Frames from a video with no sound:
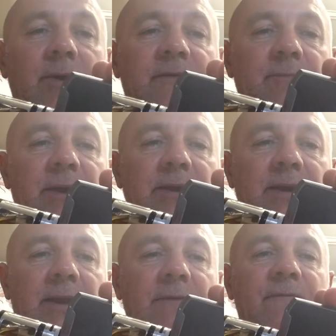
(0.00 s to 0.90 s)
it's been
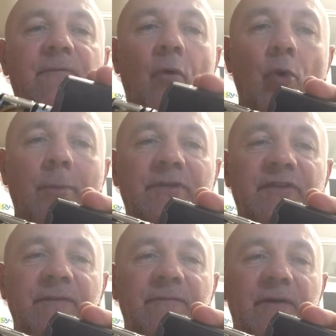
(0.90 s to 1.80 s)

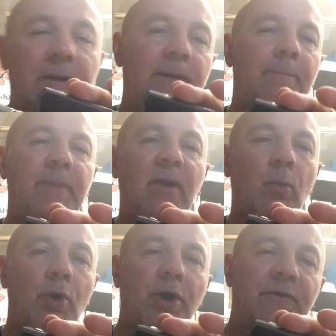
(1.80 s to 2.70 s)
informative. Big
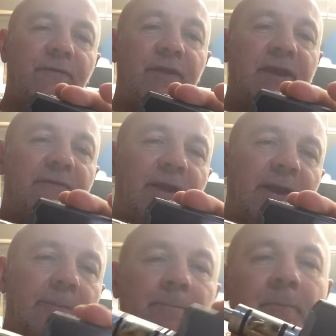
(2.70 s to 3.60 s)
word for the
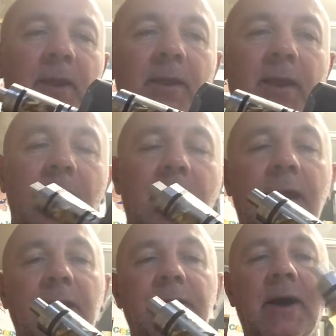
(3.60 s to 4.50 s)
evening.
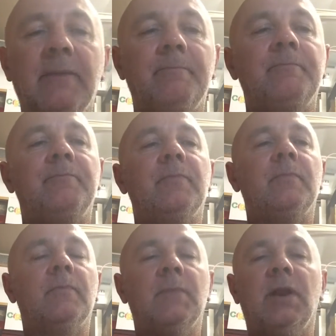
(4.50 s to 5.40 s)
And
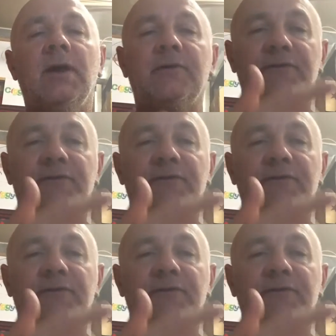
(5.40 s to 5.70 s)
like I